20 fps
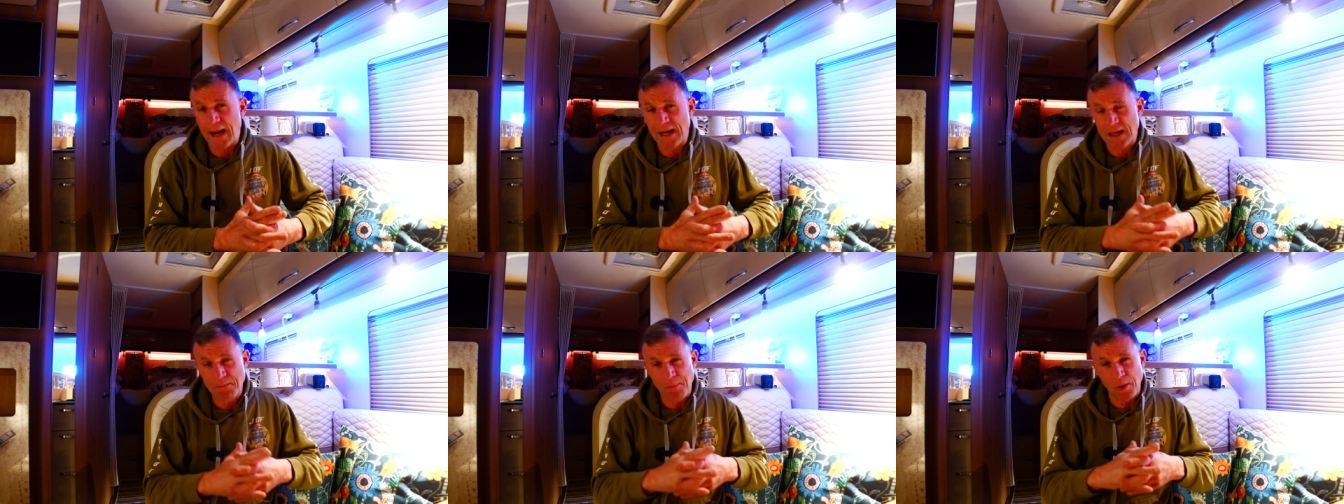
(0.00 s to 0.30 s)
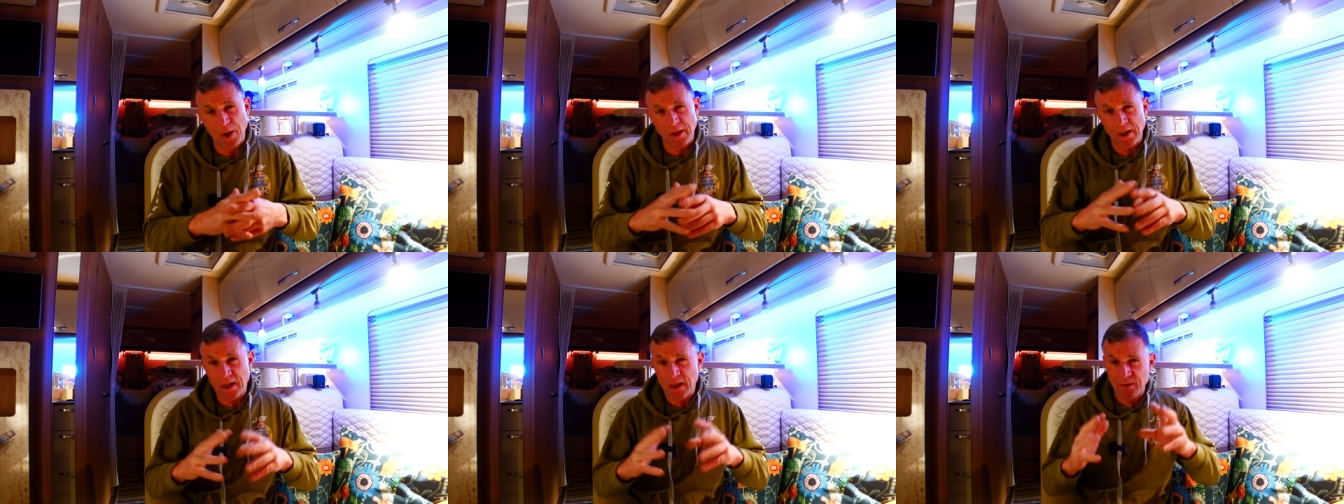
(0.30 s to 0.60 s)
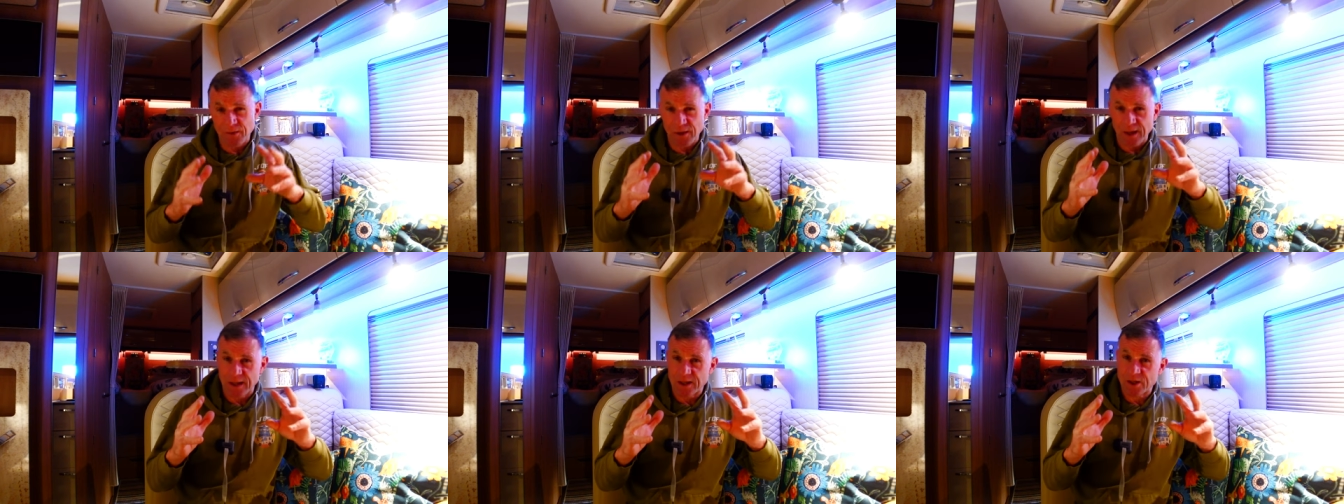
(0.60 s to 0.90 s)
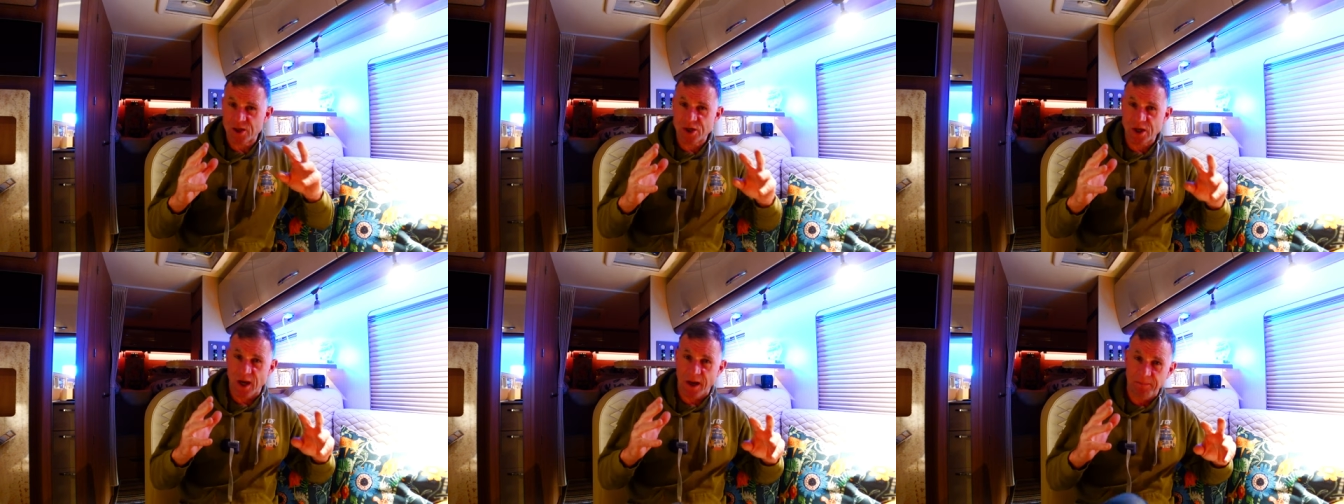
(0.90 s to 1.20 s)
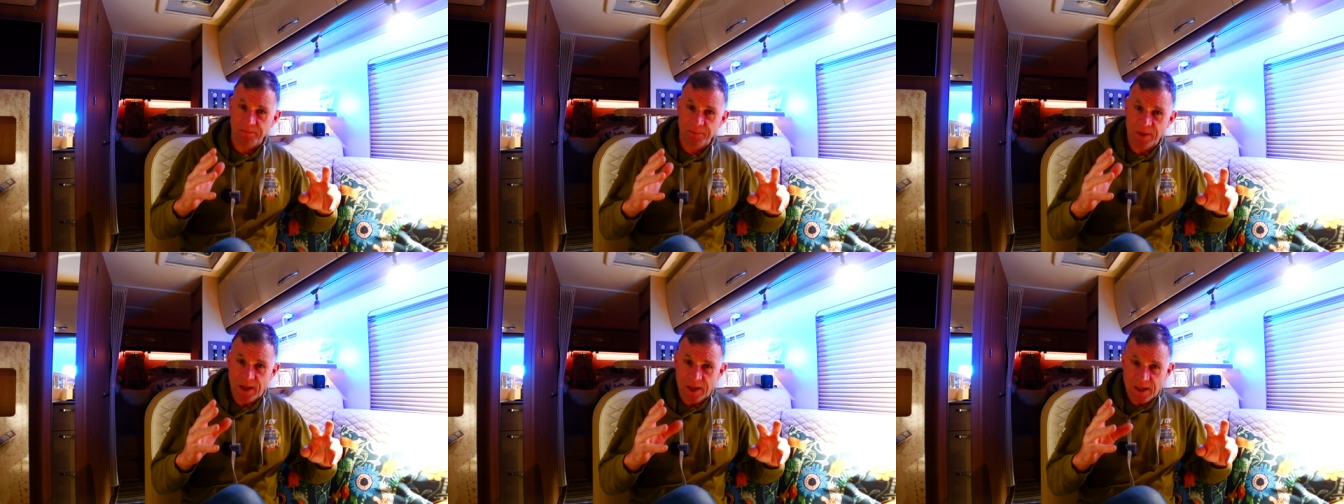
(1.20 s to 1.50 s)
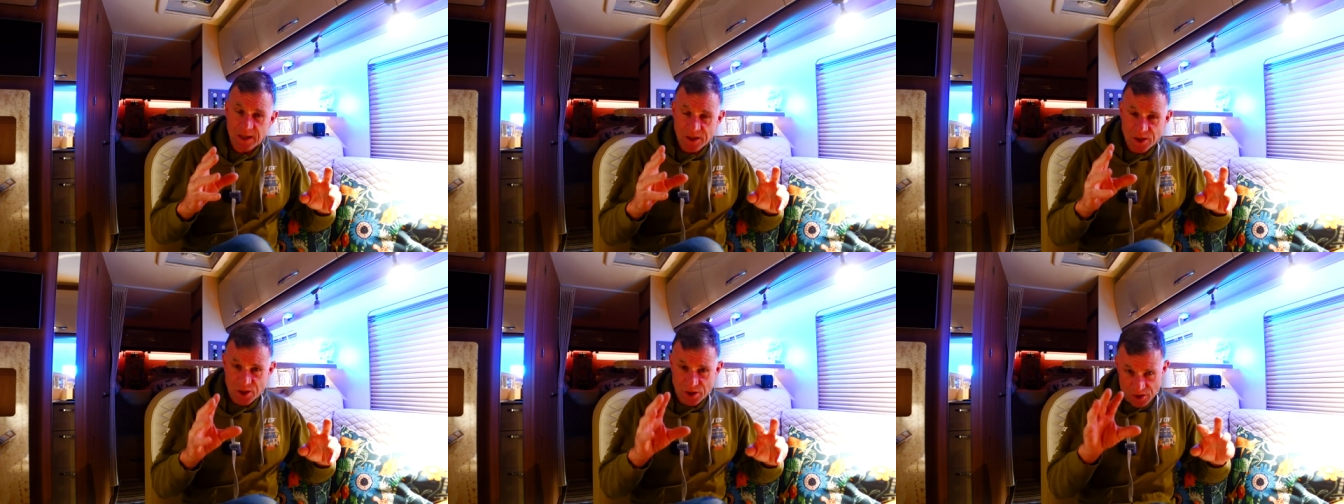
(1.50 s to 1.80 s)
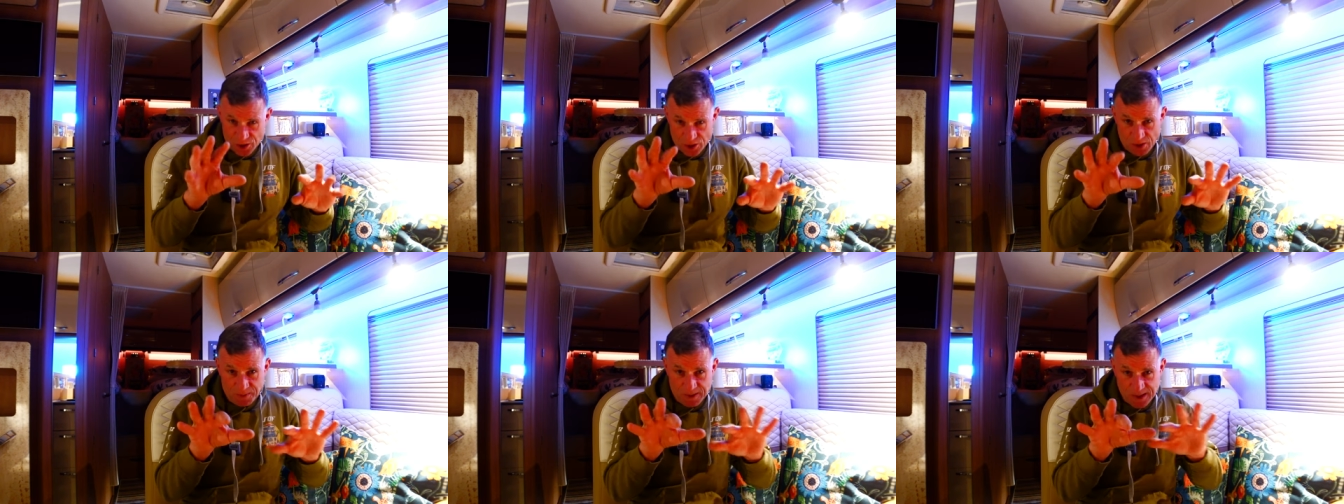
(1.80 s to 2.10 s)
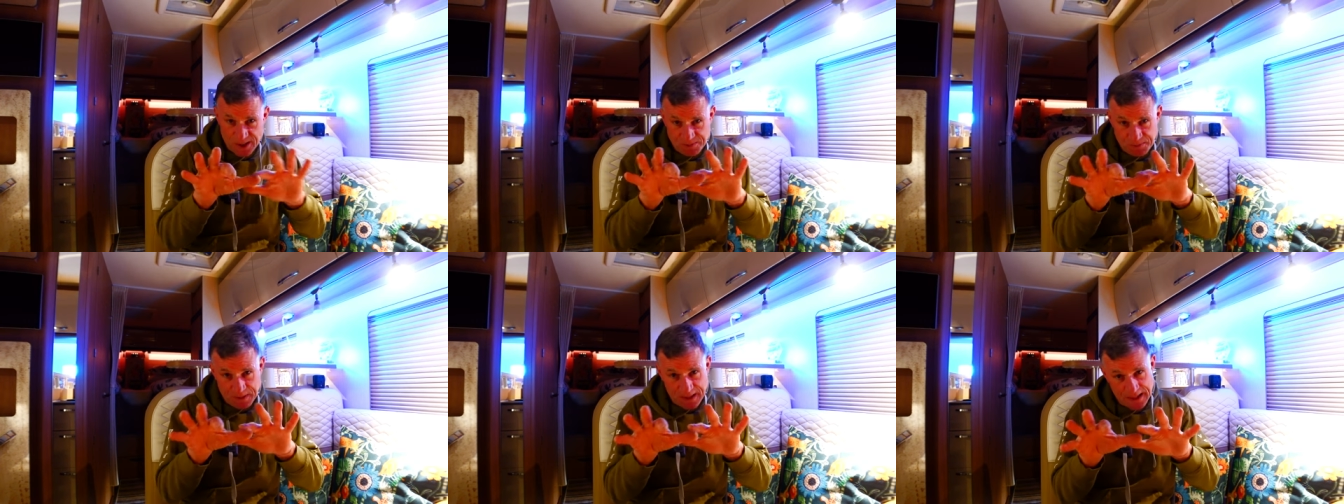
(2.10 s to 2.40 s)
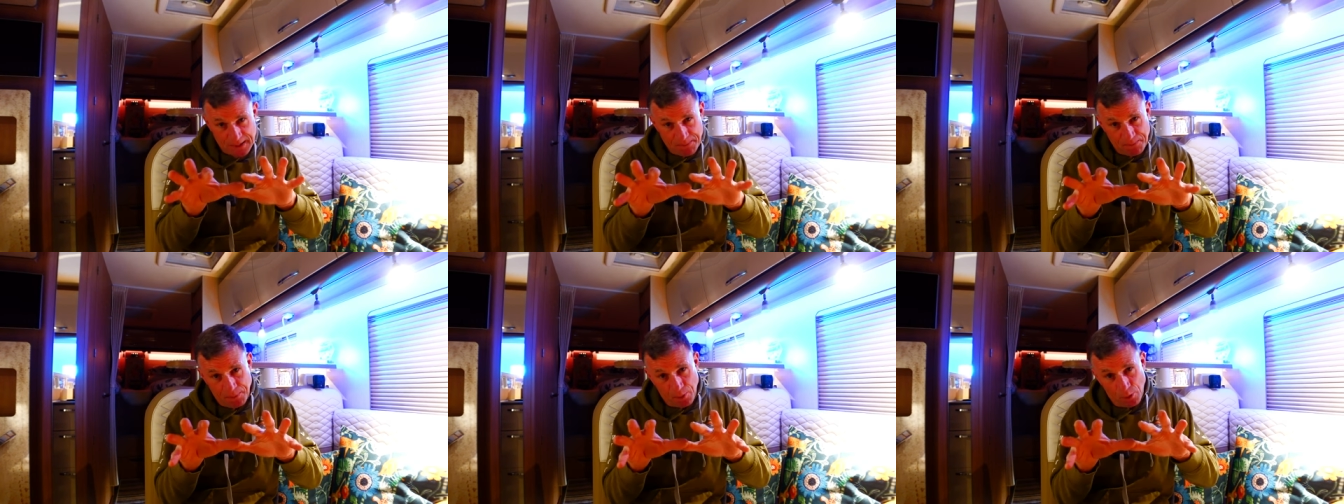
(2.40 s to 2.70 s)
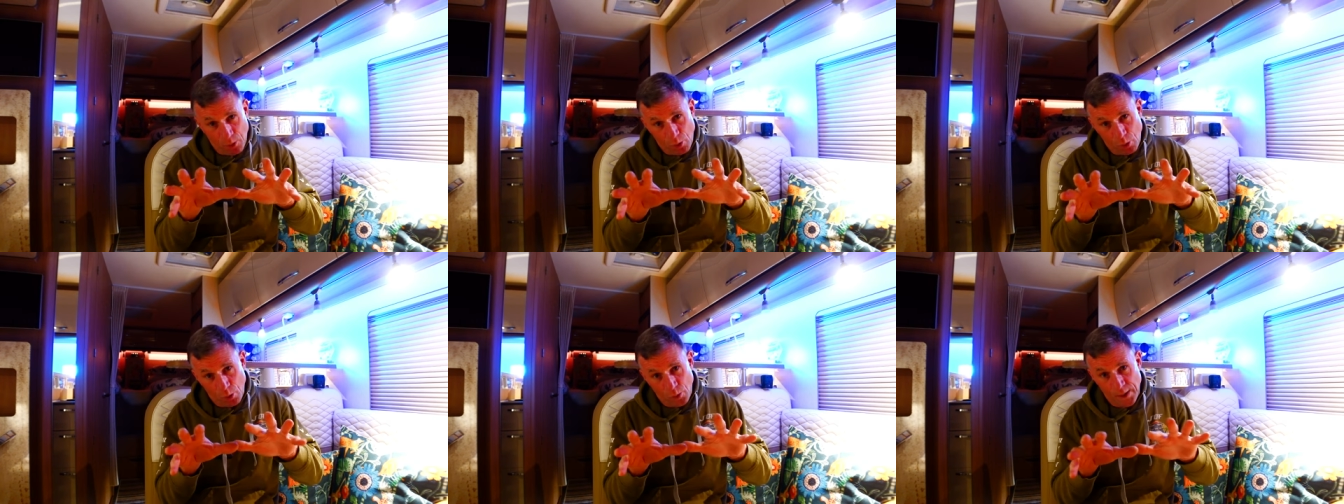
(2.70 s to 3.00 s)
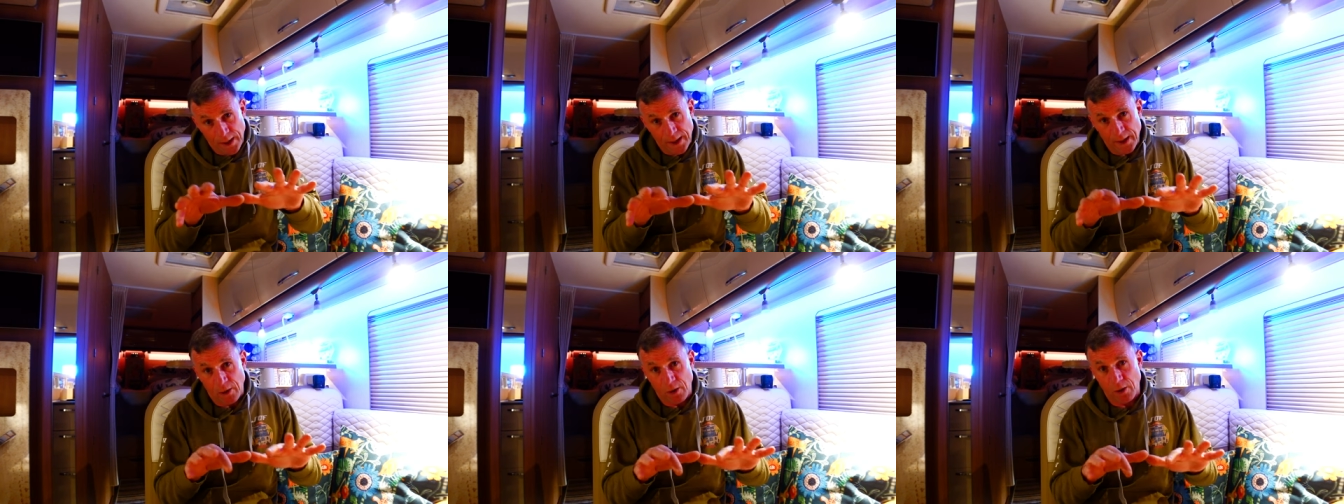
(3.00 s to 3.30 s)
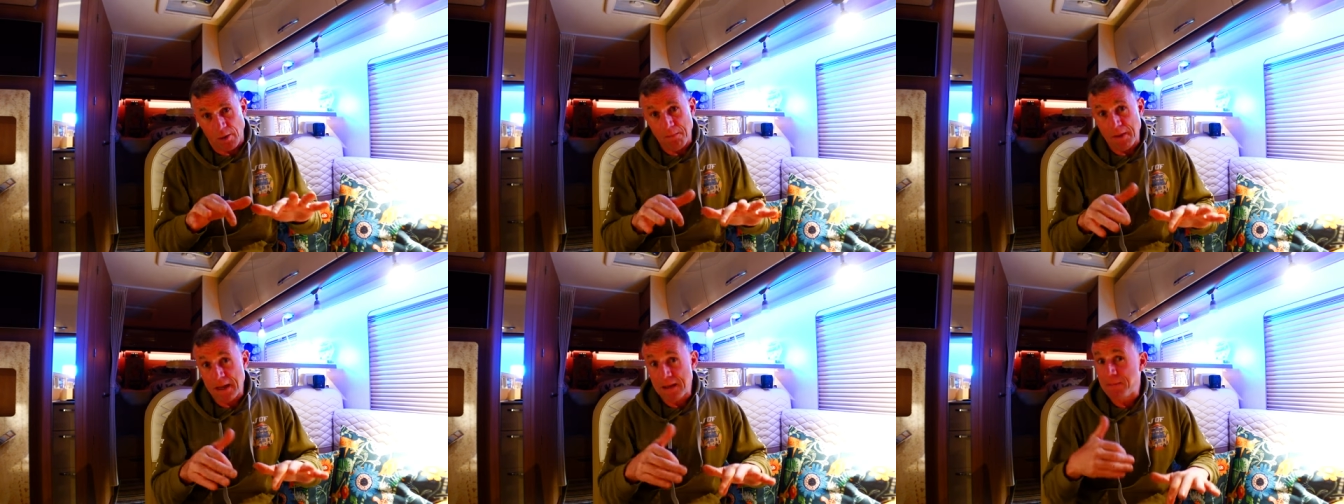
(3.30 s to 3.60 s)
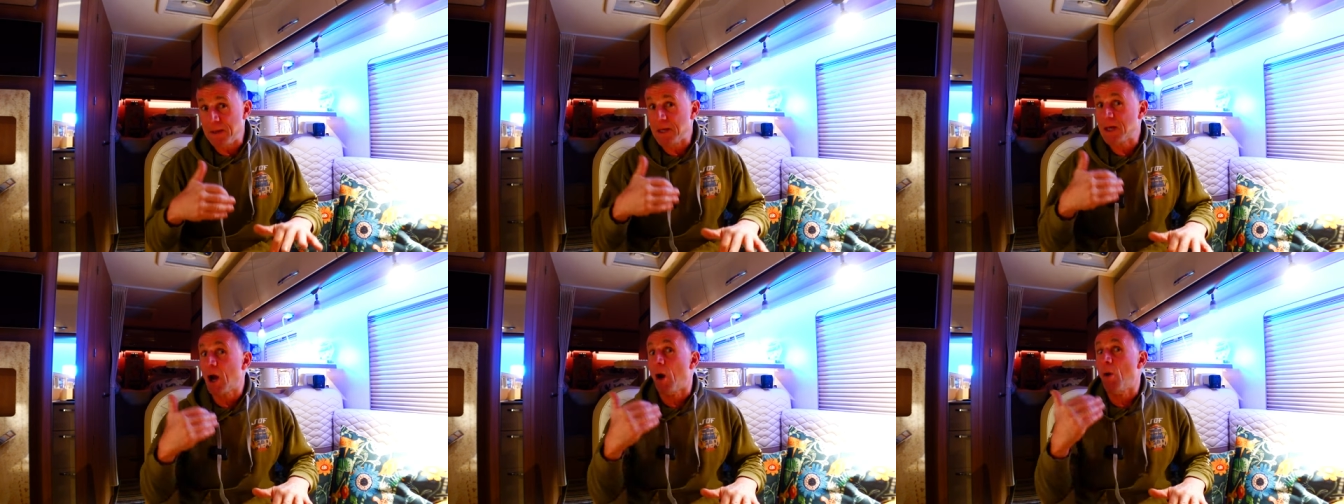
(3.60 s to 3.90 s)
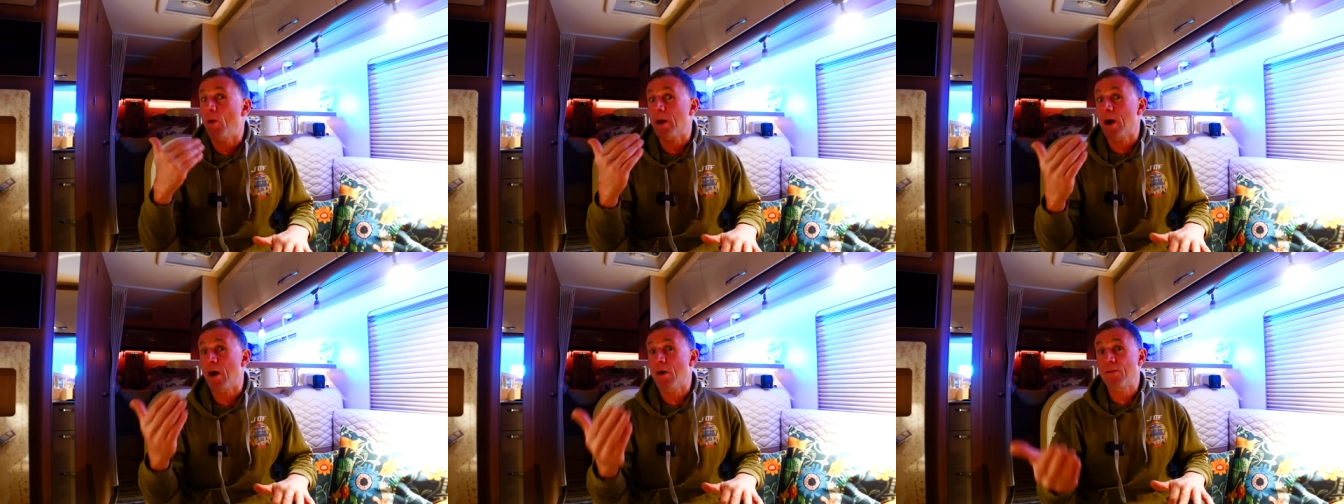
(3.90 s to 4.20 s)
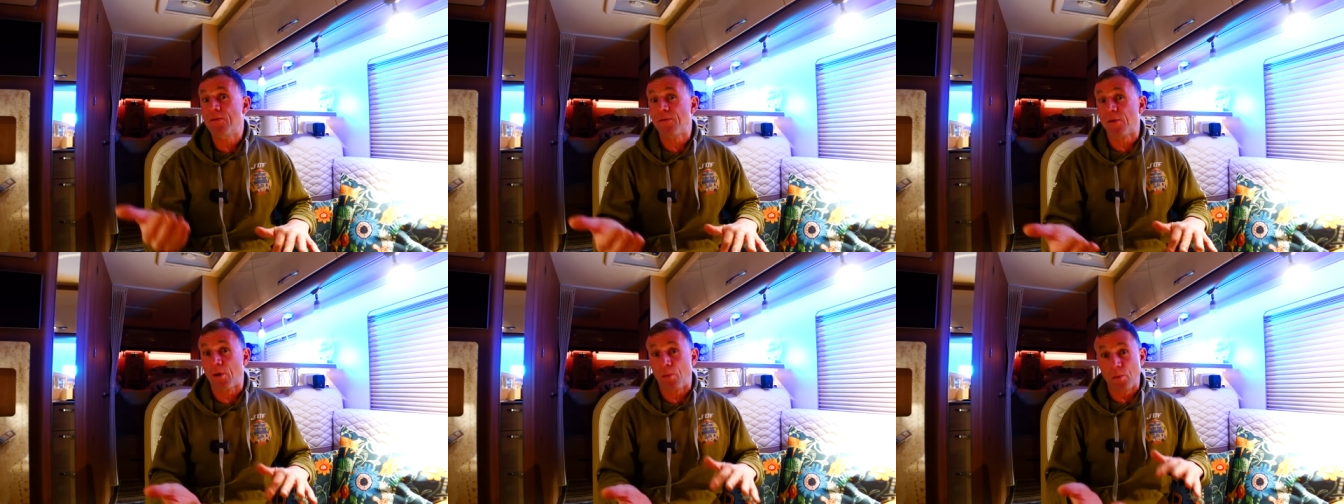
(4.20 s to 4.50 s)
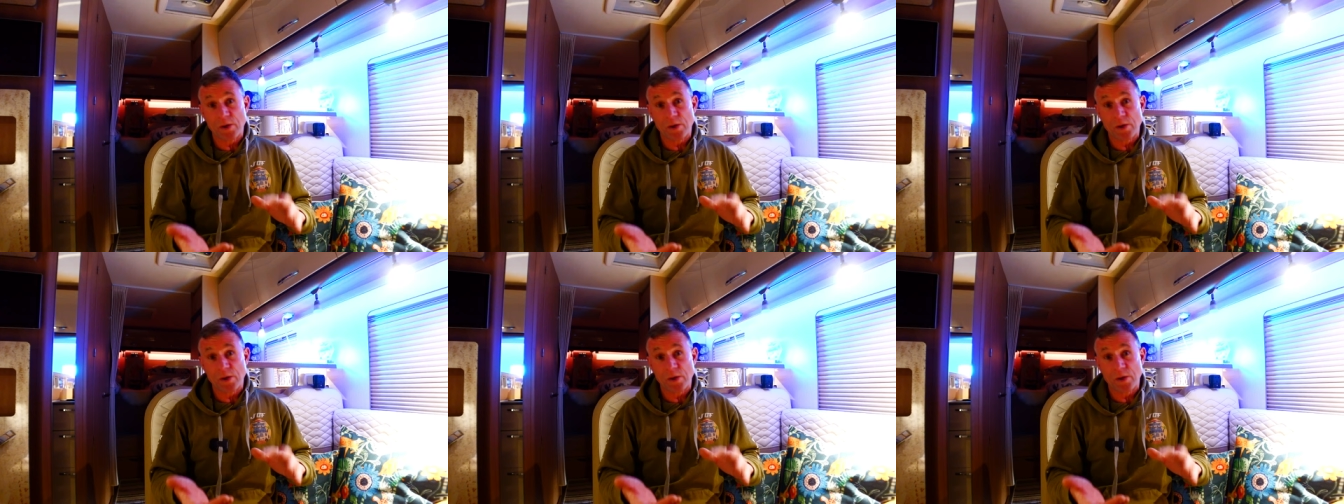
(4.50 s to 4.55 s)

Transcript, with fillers: Anybody that, um, some of these people that are maybe going over,